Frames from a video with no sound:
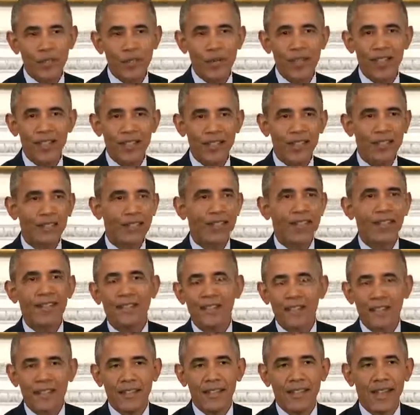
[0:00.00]
between
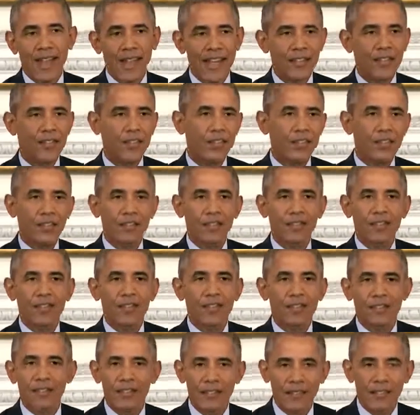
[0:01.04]
ISIL
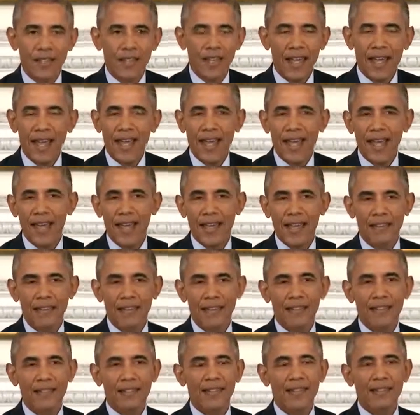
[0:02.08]

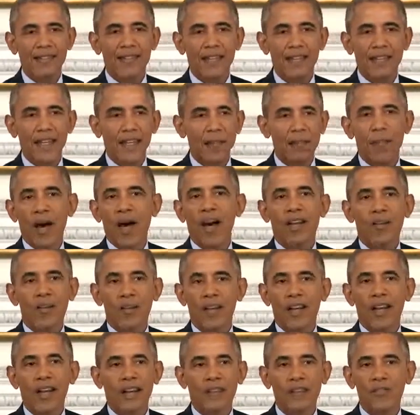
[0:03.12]
and a
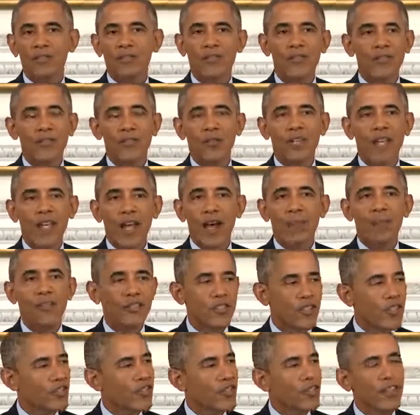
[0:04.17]
moderate Sunni
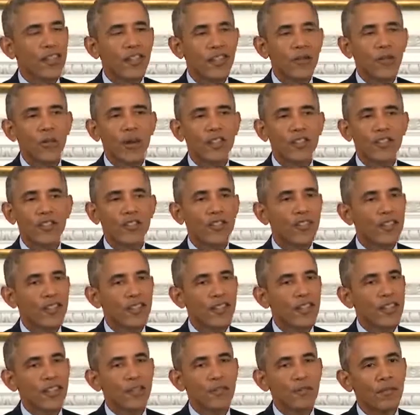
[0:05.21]
opposition that wants to
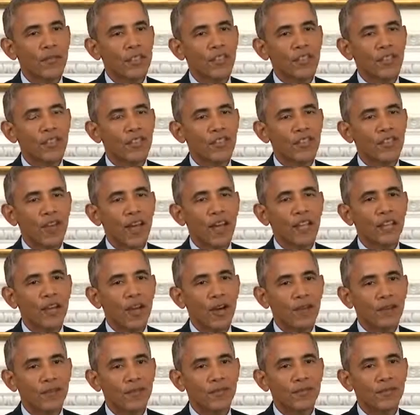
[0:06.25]
see Mr. Assad
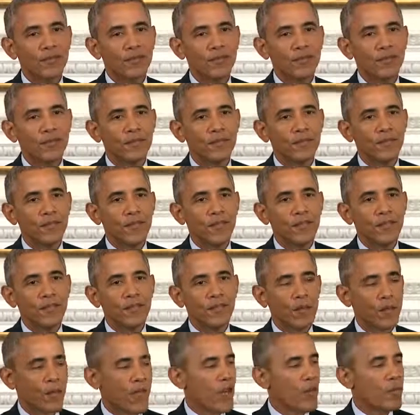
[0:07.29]
go.
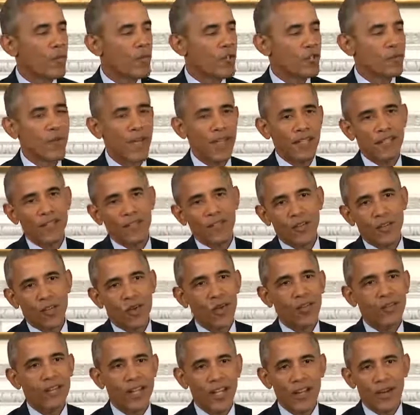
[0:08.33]
From their perspective,
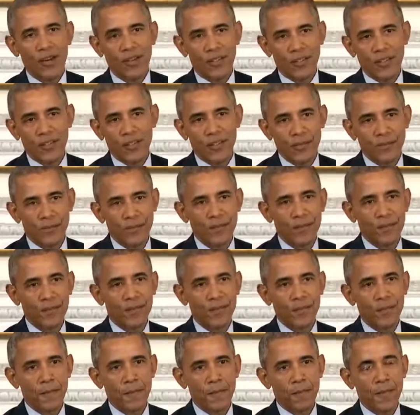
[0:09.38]
they're all terrorists.
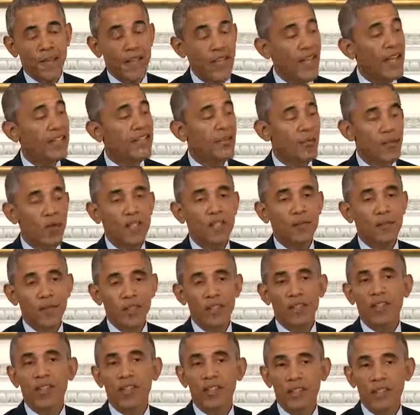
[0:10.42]
And that's a
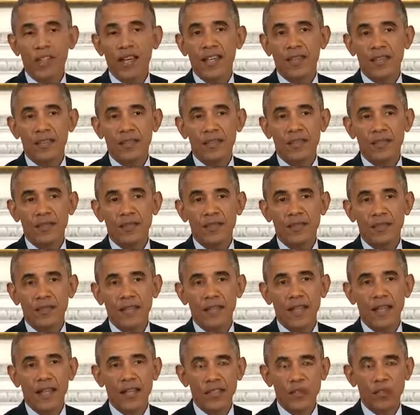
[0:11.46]
recipe for disaster.
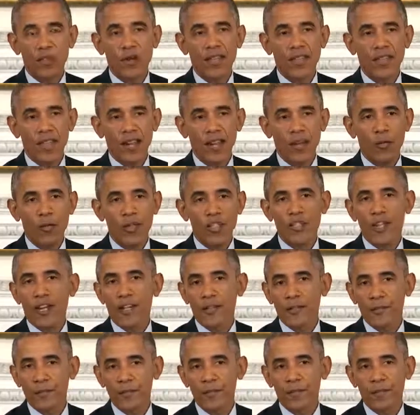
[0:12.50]
And it's one that I
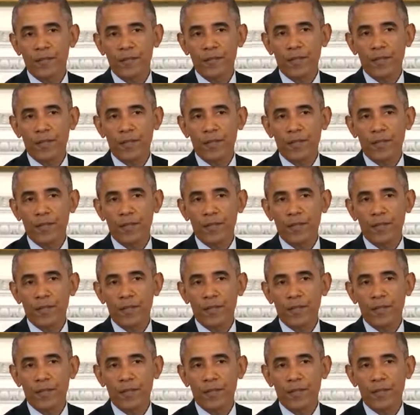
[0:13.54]
reject.